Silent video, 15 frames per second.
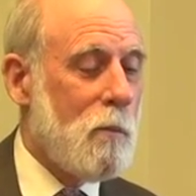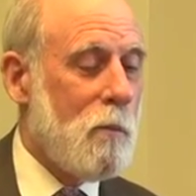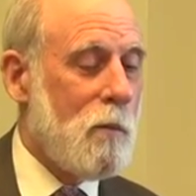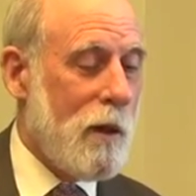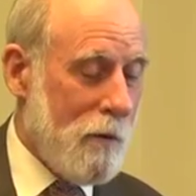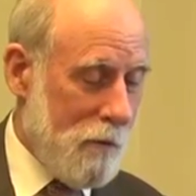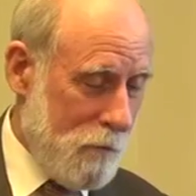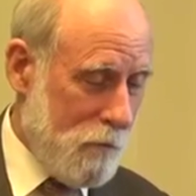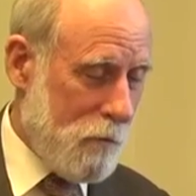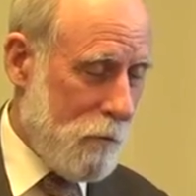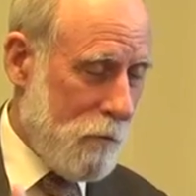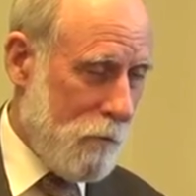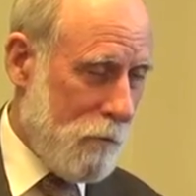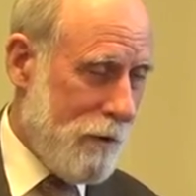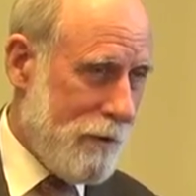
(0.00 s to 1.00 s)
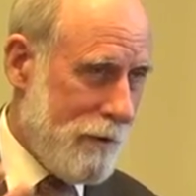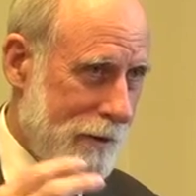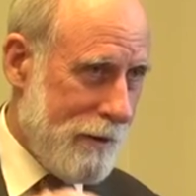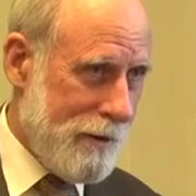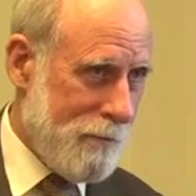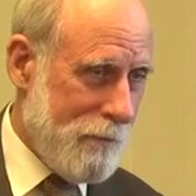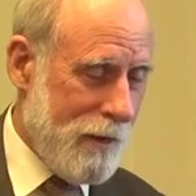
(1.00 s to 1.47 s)
Larry was persuaded
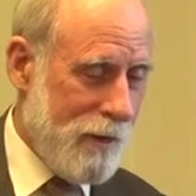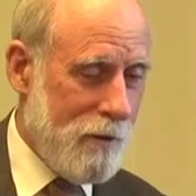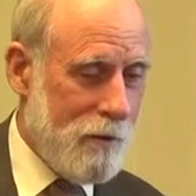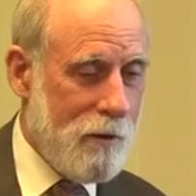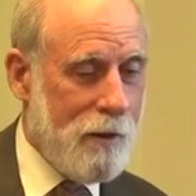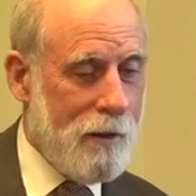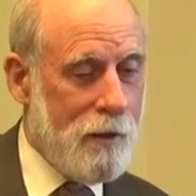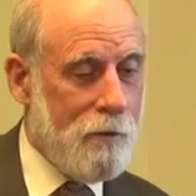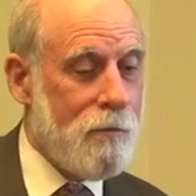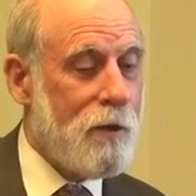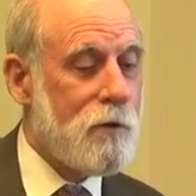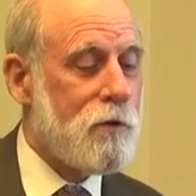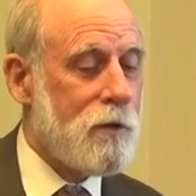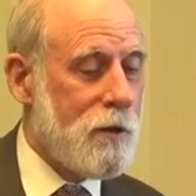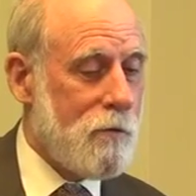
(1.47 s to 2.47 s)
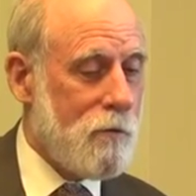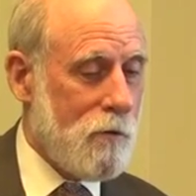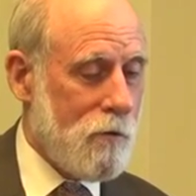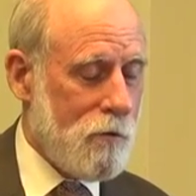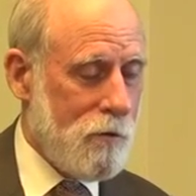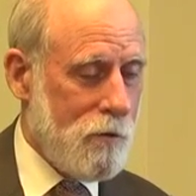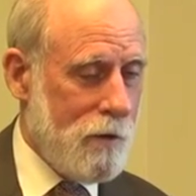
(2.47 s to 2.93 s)
to come down. Eventually, of
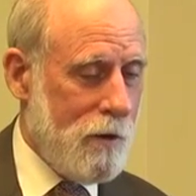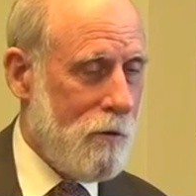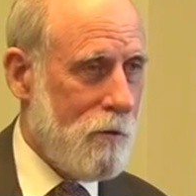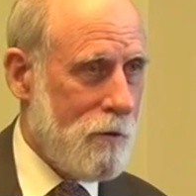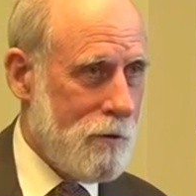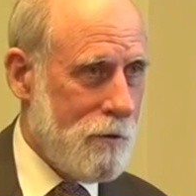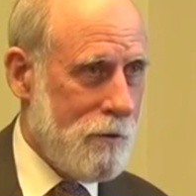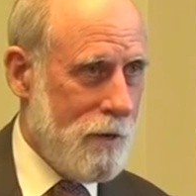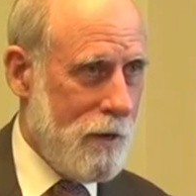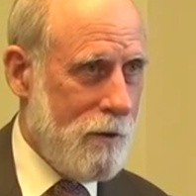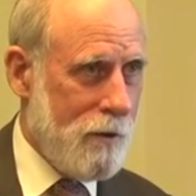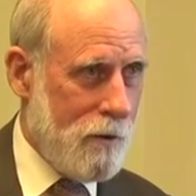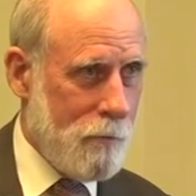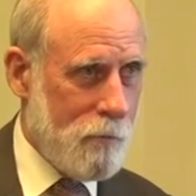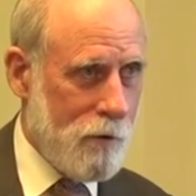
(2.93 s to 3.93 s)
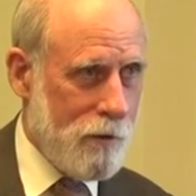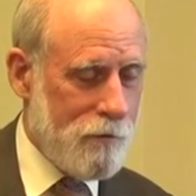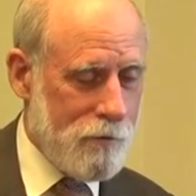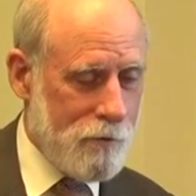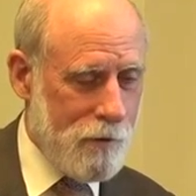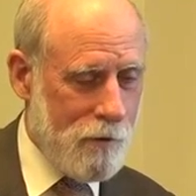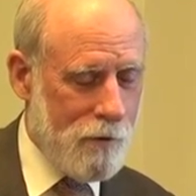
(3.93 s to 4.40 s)
course, inherited the
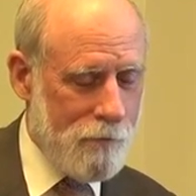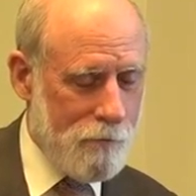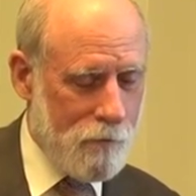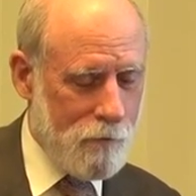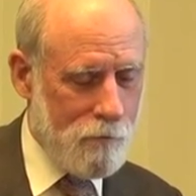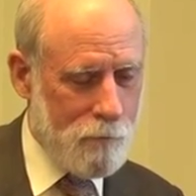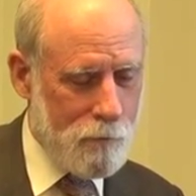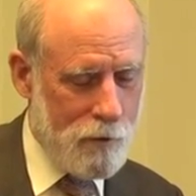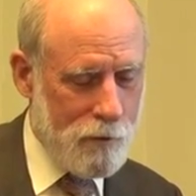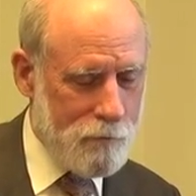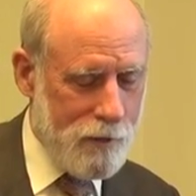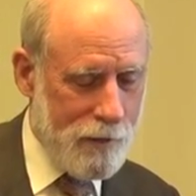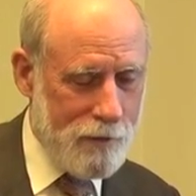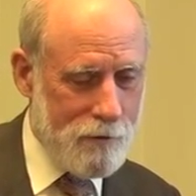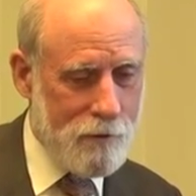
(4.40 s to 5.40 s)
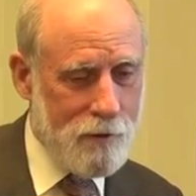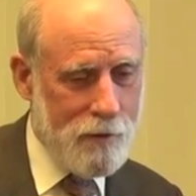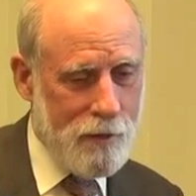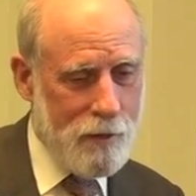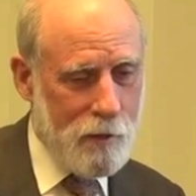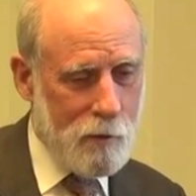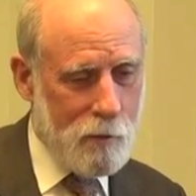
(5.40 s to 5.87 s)
operation of the office from Bob Taylor.
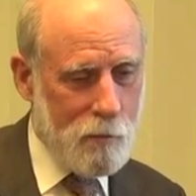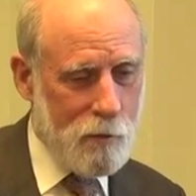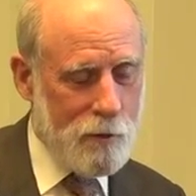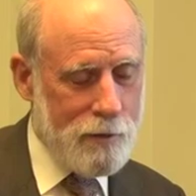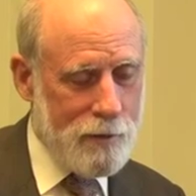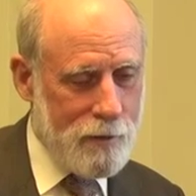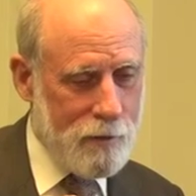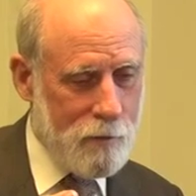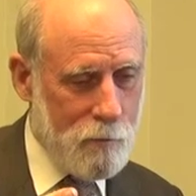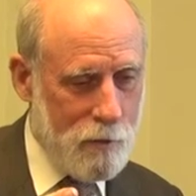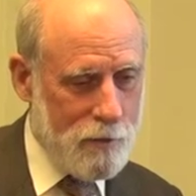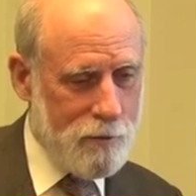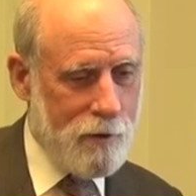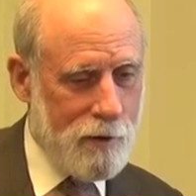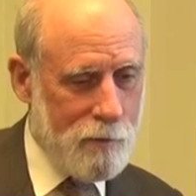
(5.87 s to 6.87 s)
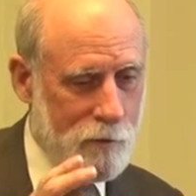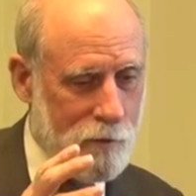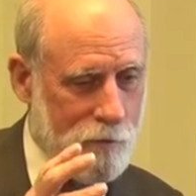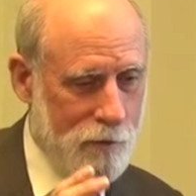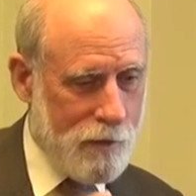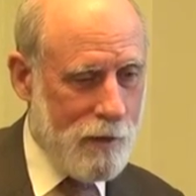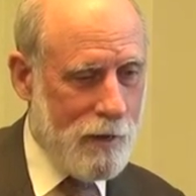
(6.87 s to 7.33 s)
But in the meantime,
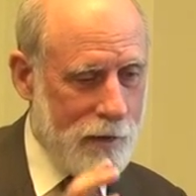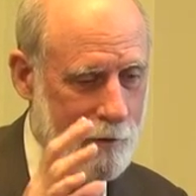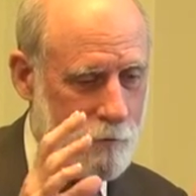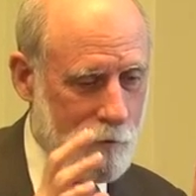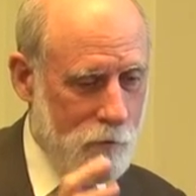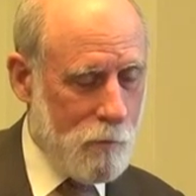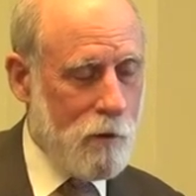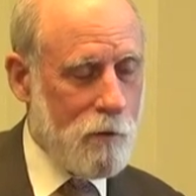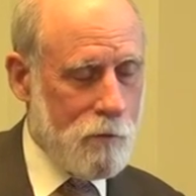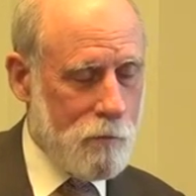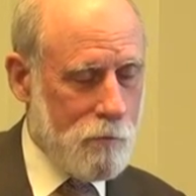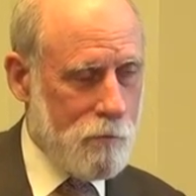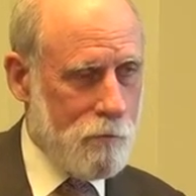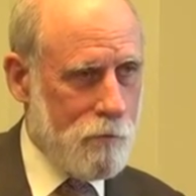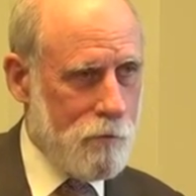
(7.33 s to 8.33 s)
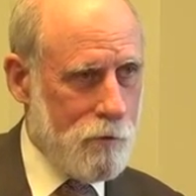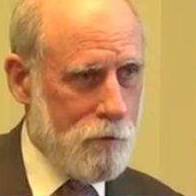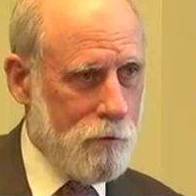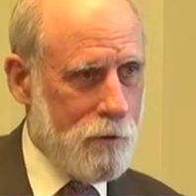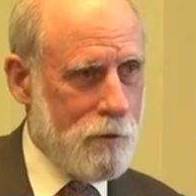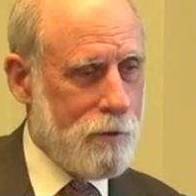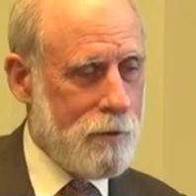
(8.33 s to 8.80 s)
is the guy responsible for
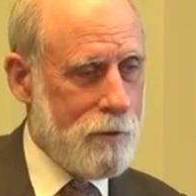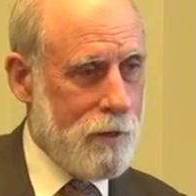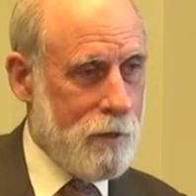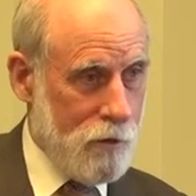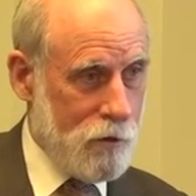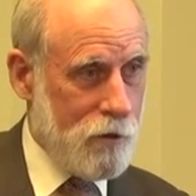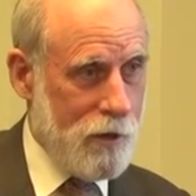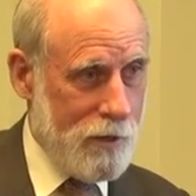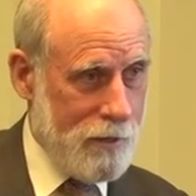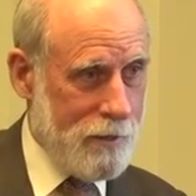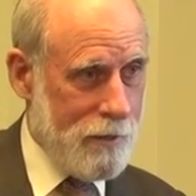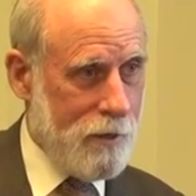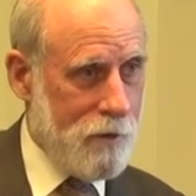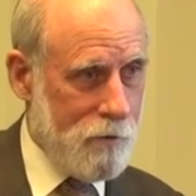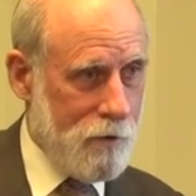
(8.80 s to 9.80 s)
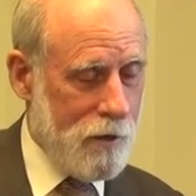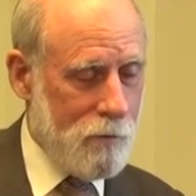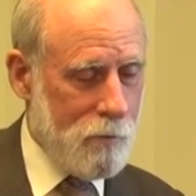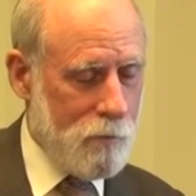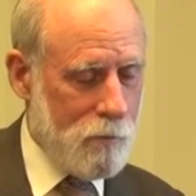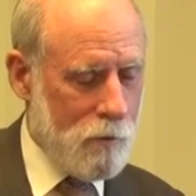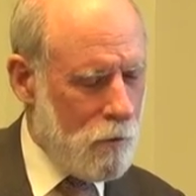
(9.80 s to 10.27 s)
doing the initiating the internet
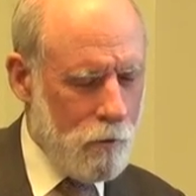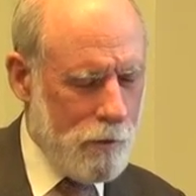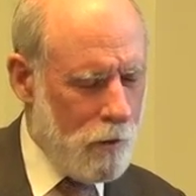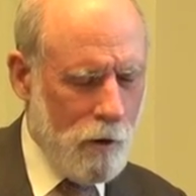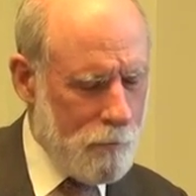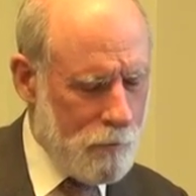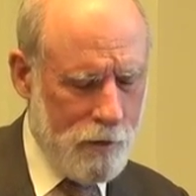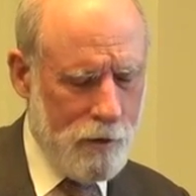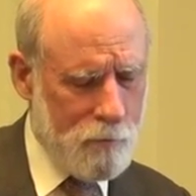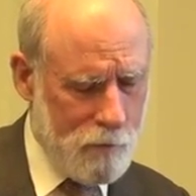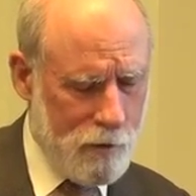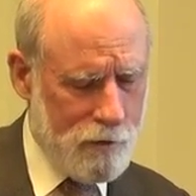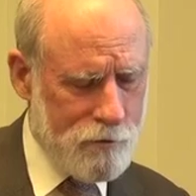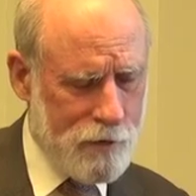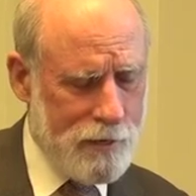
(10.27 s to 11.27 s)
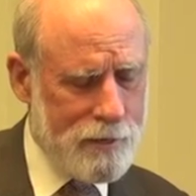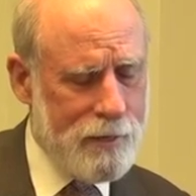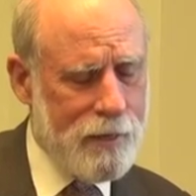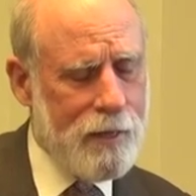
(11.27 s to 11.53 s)
or the ARPANET project.